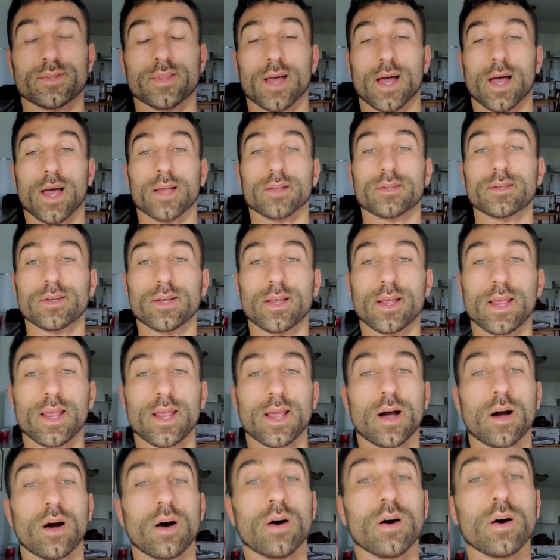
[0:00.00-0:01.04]
that
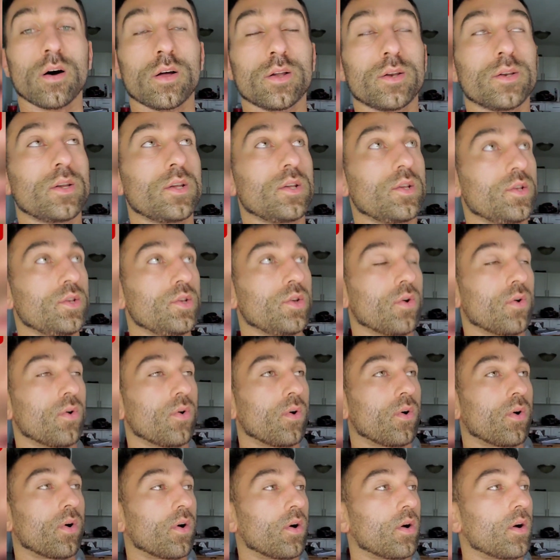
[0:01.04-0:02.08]
on
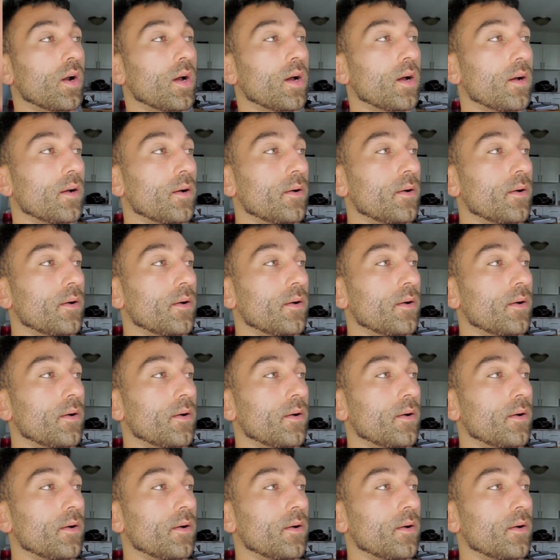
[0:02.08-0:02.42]
your